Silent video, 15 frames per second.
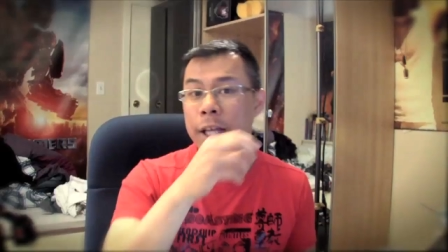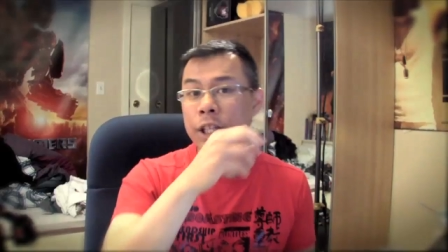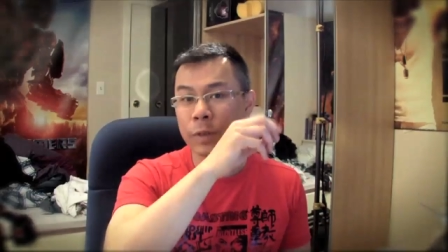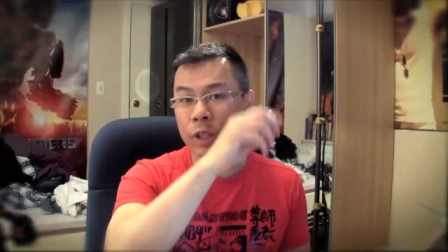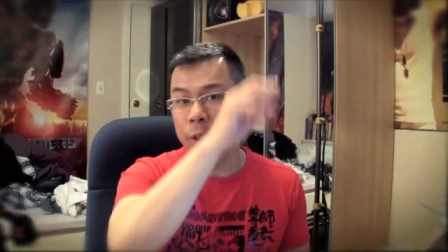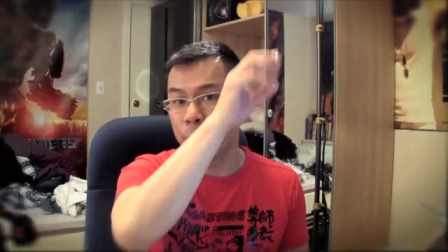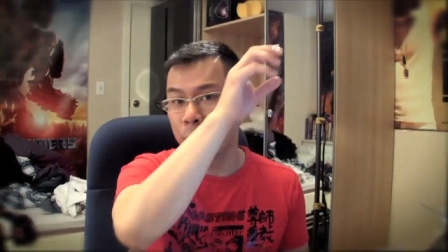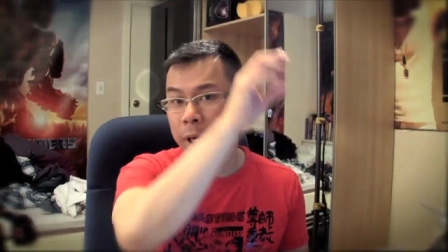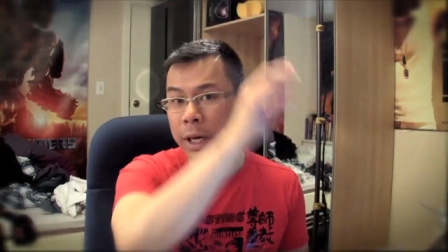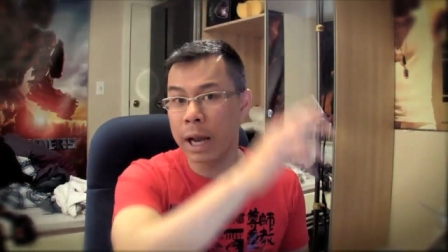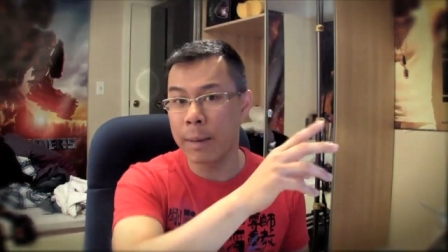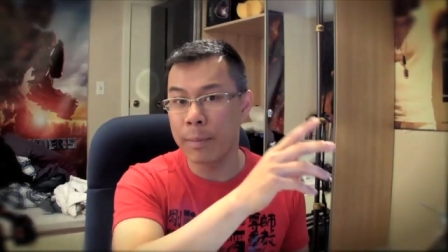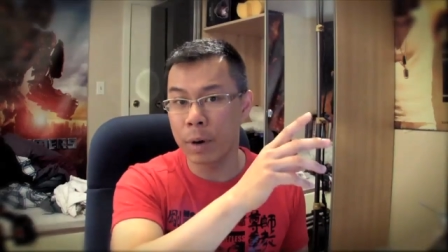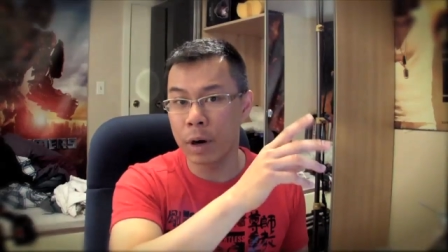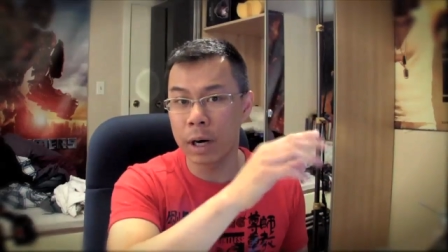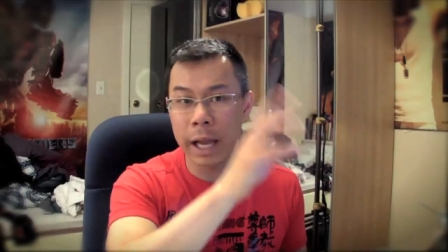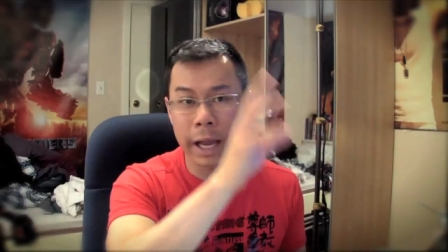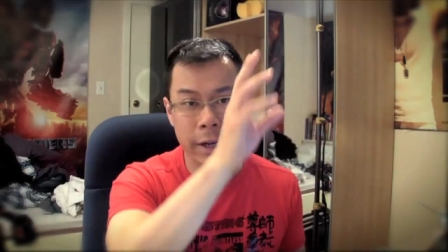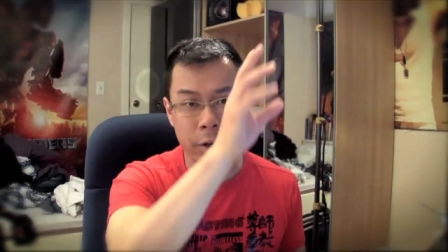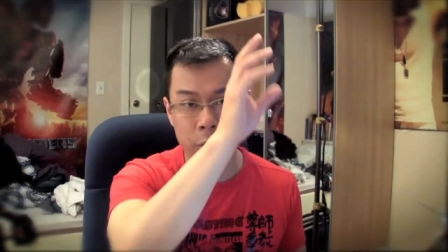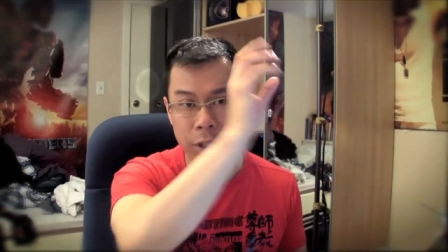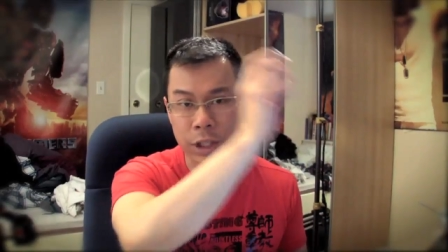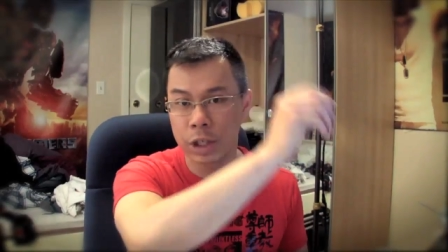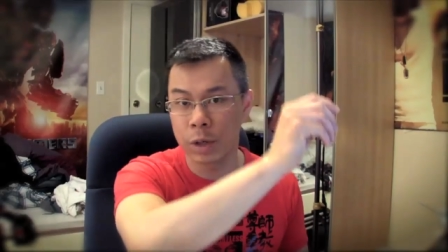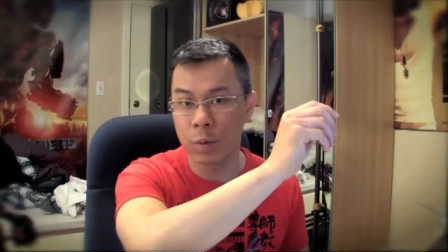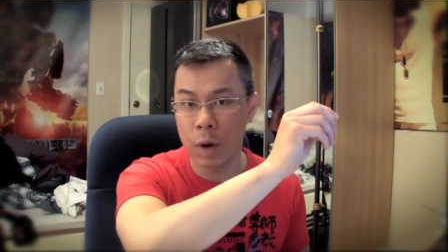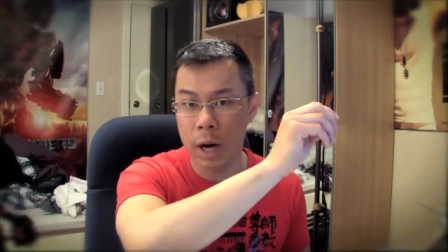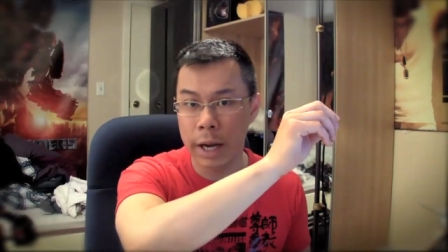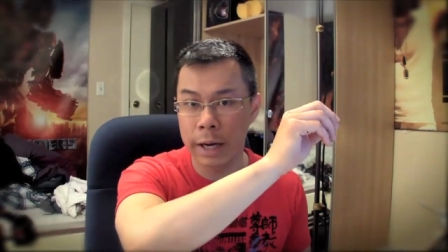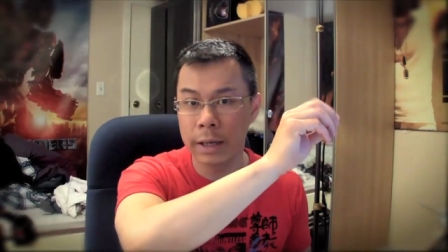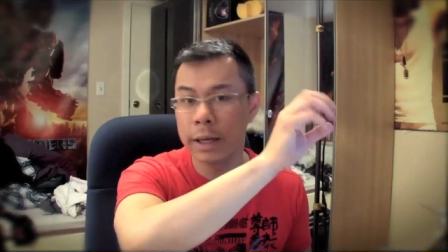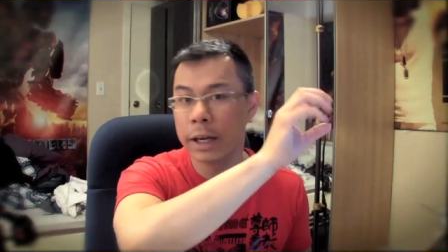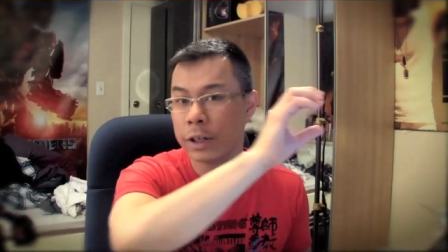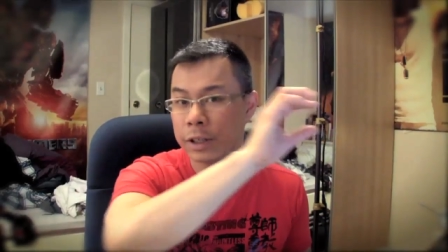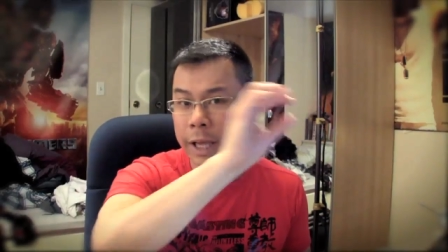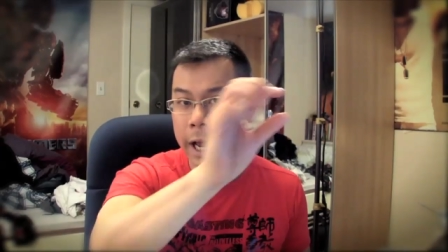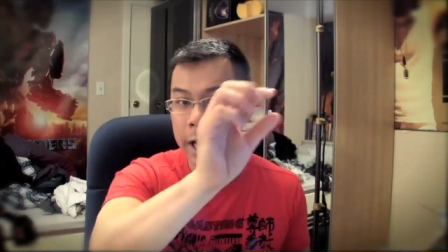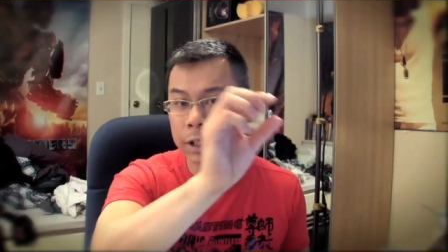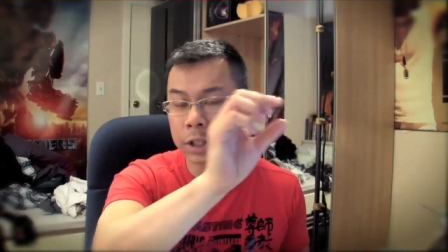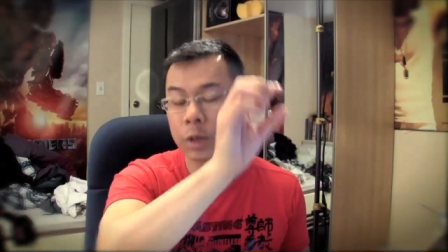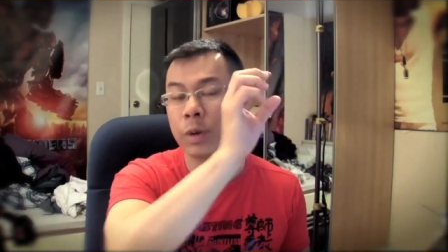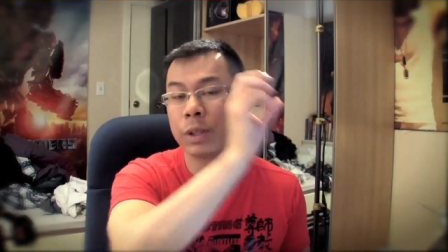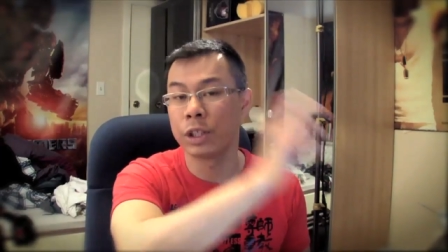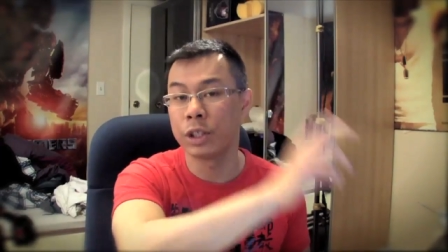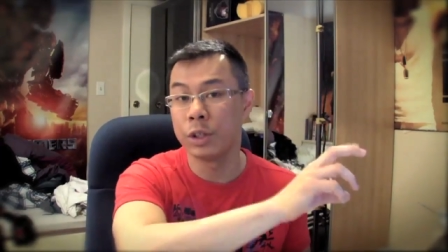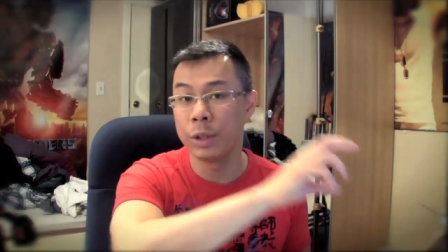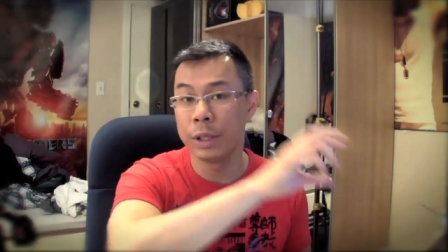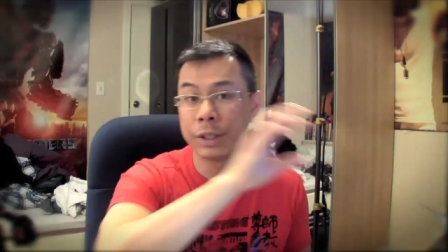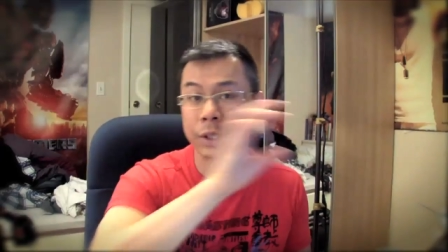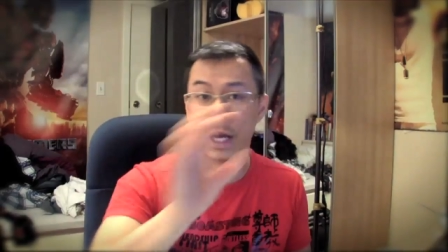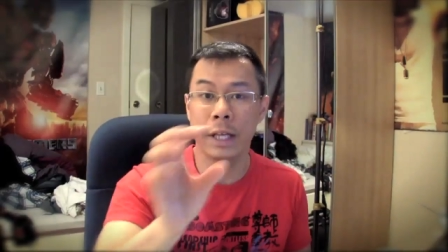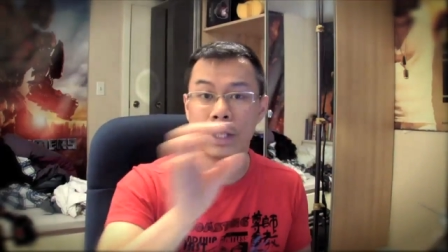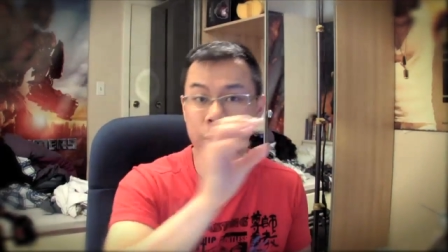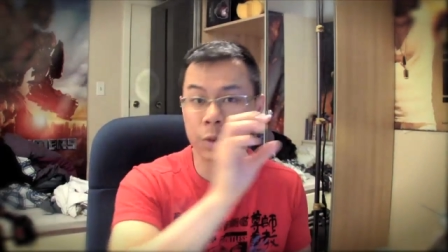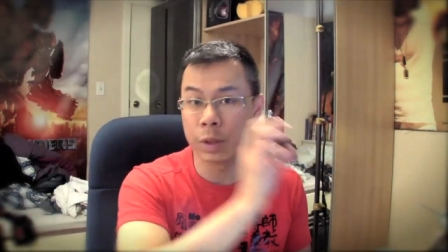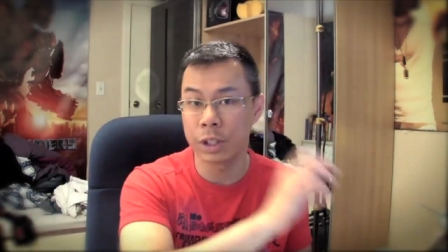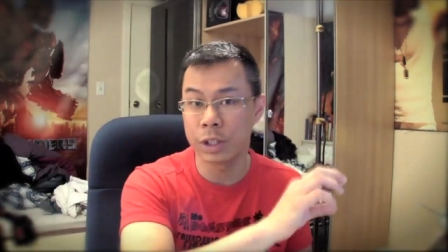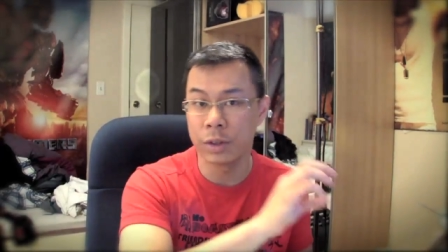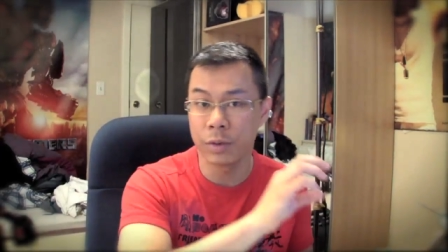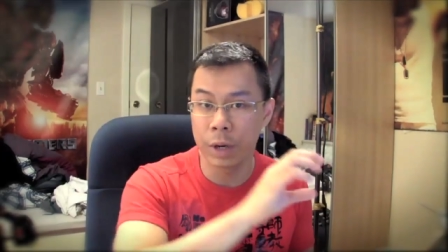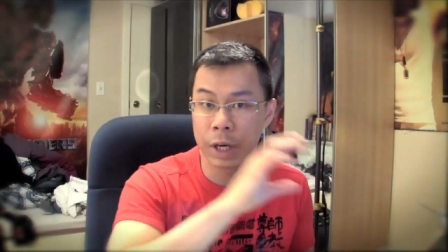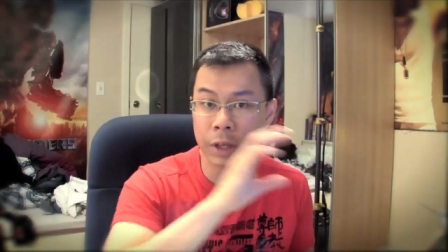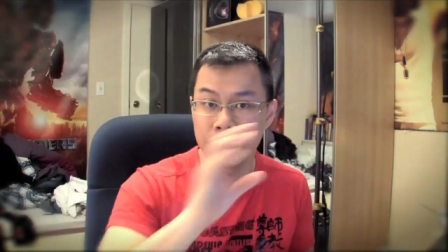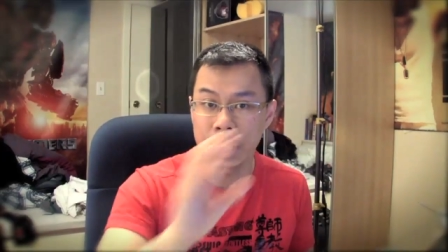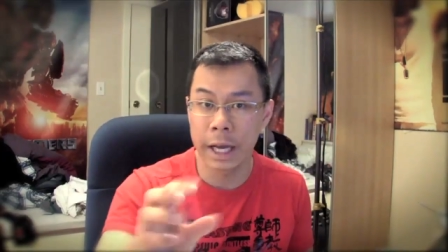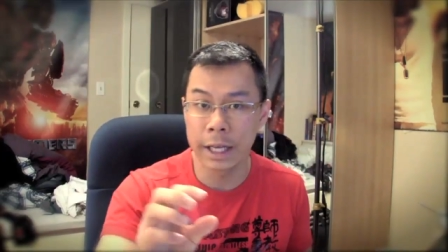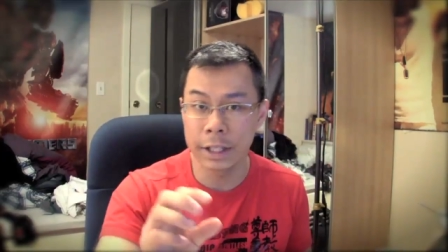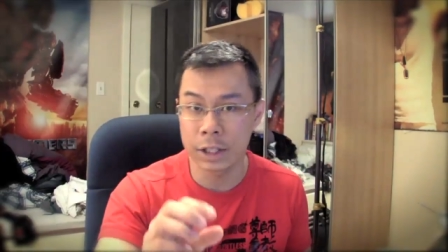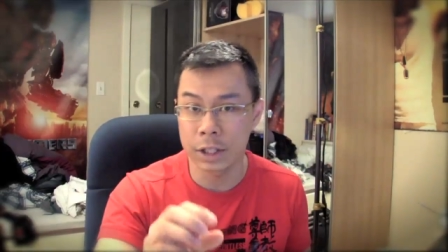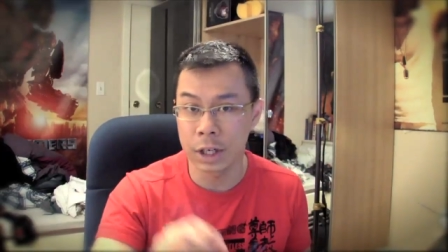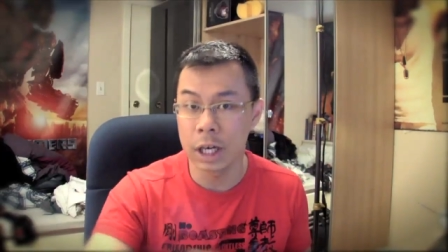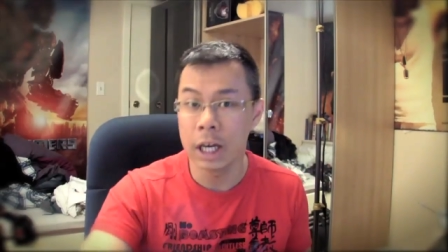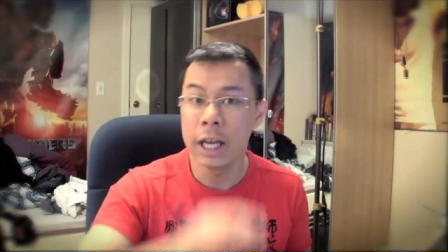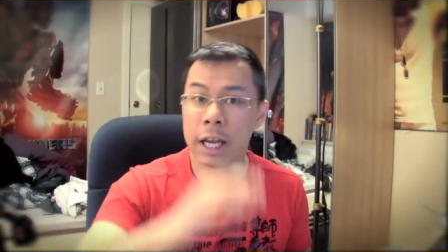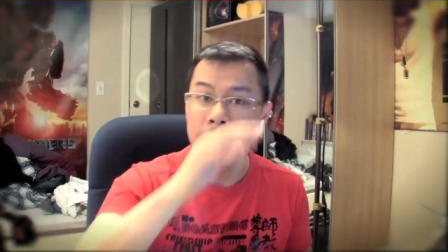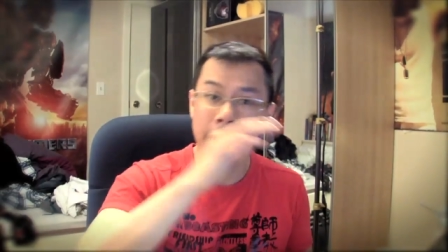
then just put a number like question one, here's the answer, question two, here's the answer, question three, here's the answer,